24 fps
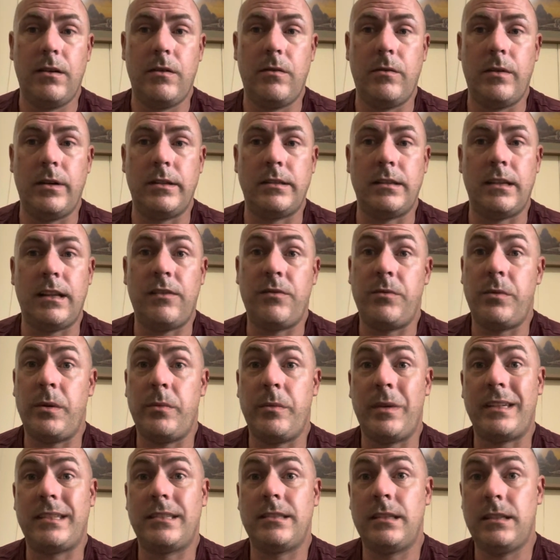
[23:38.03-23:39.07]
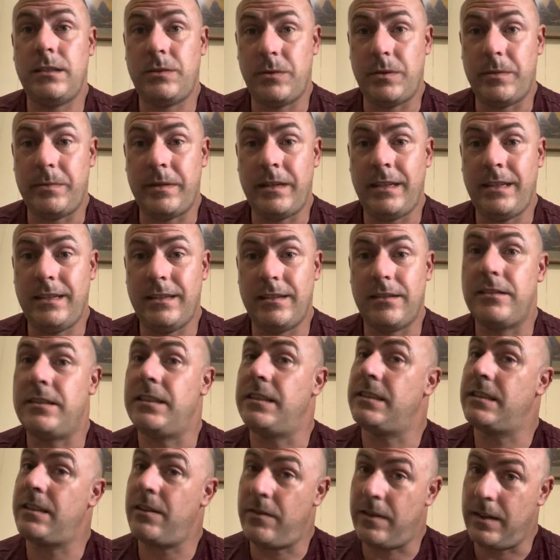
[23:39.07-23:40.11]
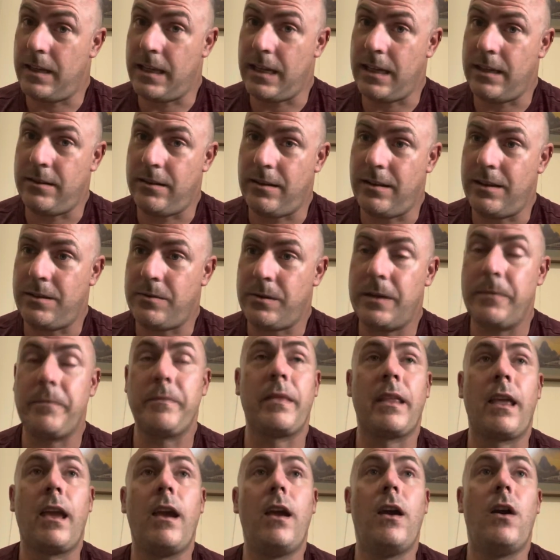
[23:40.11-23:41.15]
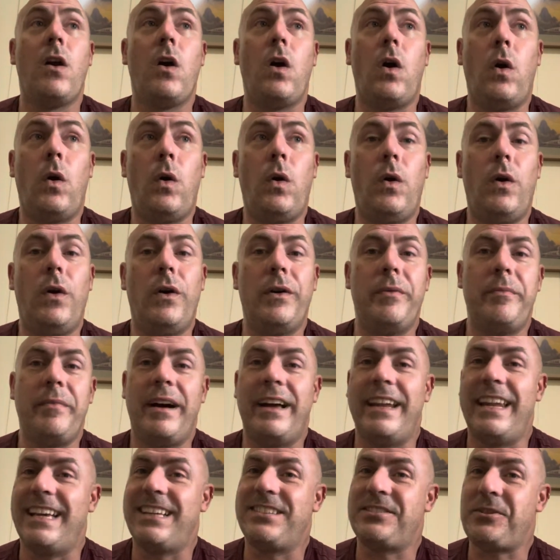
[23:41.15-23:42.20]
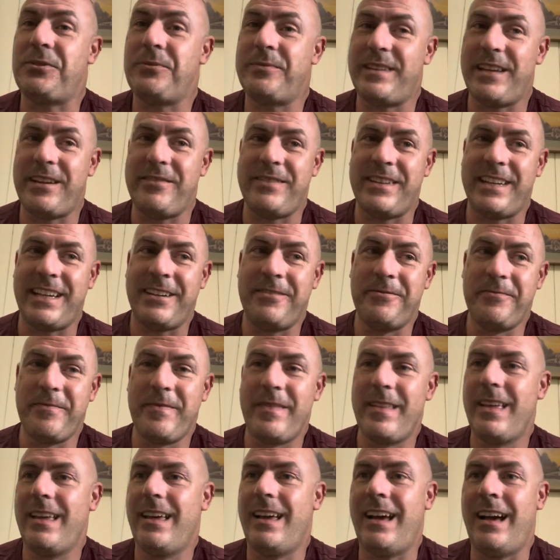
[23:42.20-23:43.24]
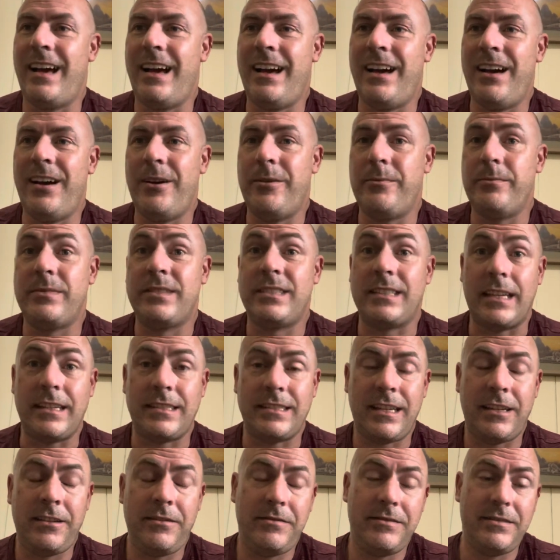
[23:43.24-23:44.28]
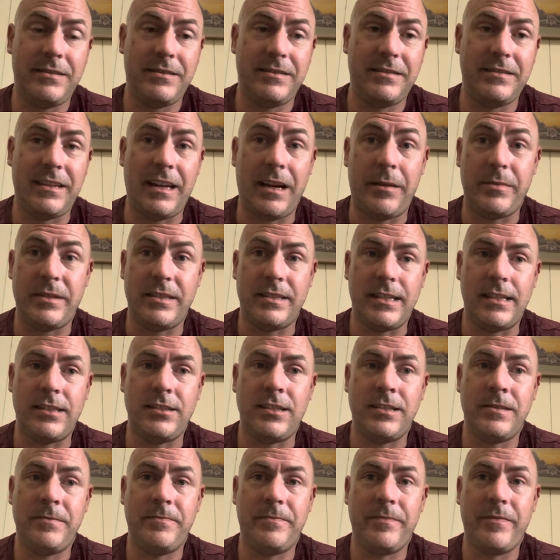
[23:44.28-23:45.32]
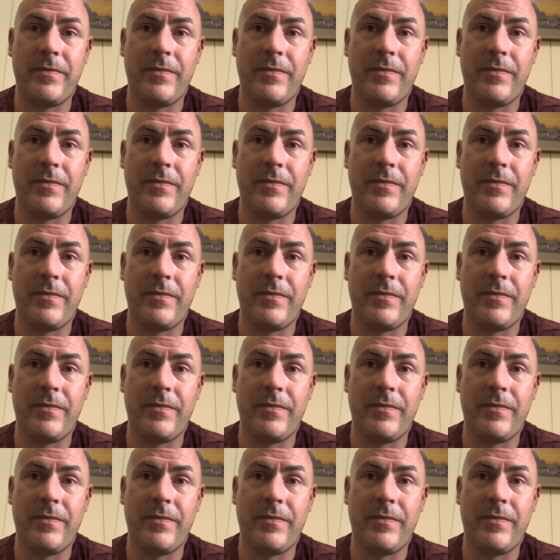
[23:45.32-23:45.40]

which will have been my Stitch with Me, because it's definitely getting done this week, or my next update video, stay safe, happy stitching.